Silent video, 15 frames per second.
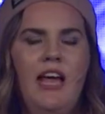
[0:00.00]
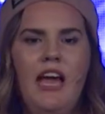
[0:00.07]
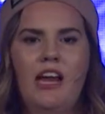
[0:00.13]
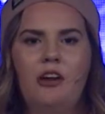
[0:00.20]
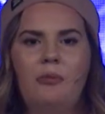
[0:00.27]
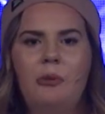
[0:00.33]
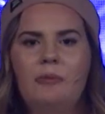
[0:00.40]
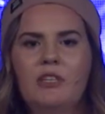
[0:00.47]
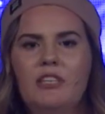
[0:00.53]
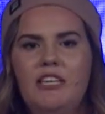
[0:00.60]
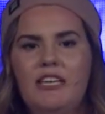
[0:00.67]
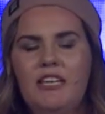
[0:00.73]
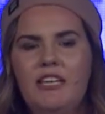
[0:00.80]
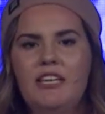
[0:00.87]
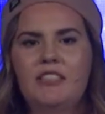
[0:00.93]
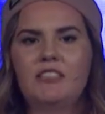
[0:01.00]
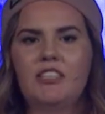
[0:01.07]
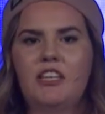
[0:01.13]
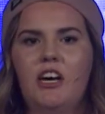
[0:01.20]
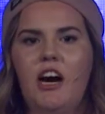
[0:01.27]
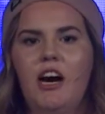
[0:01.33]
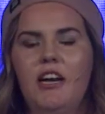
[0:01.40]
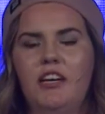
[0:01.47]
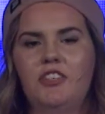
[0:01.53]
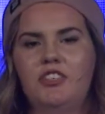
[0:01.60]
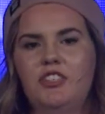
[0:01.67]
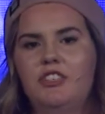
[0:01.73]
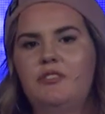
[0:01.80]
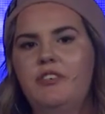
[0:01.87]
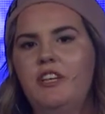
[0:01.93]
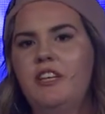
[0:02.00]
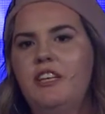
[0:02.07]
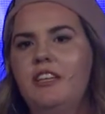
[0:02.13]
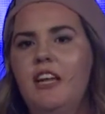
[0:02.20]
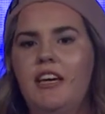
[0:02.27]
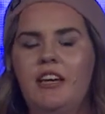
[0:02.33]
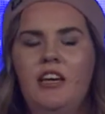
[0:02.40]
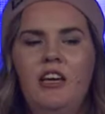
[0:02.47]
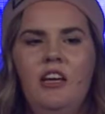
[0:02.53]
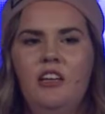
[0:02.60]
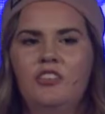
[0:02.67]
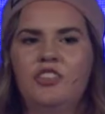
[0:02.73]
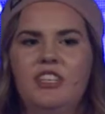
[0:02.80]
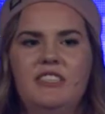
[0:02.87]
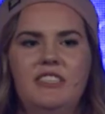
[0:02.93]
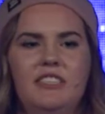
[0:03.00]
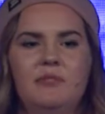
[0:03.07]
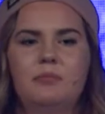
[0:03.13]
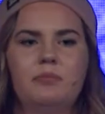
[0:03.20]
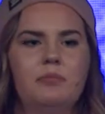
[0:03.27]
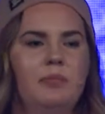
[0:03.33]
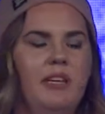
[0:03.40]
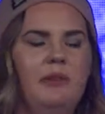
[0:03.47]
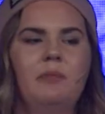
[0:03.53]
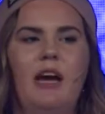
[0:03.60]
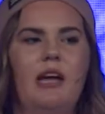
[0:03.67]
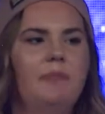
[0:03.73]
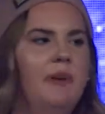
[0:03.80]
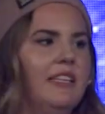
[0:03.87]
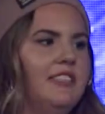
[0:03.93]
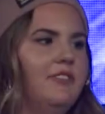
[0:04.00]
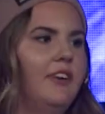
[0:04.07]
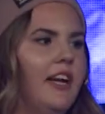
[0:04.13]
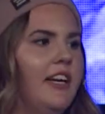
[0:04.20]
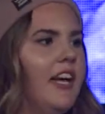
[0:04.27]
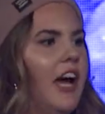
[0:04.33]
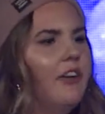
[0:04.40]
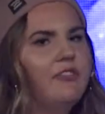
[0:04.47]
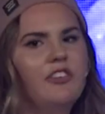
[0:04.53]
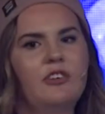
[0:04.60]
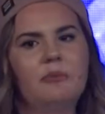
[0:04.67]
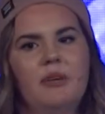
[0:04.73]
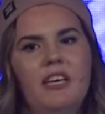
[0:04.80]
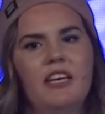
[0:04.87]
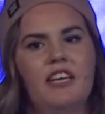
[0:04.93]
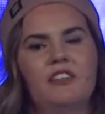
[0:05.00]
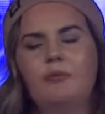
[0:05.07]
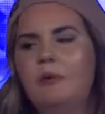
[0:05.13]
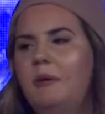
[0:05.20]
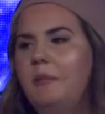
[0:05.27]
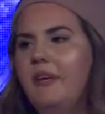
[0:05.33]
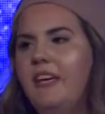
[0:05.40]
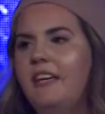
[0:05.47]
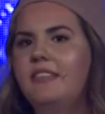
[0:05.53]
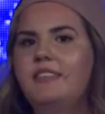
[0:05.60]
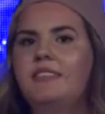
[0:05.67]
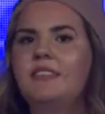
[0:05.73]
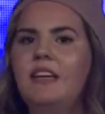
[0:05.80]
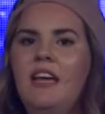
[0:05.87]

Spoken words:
And I remember leaning into God and just feeling like, Jesus, be my best friend. Comfort me, give me peace.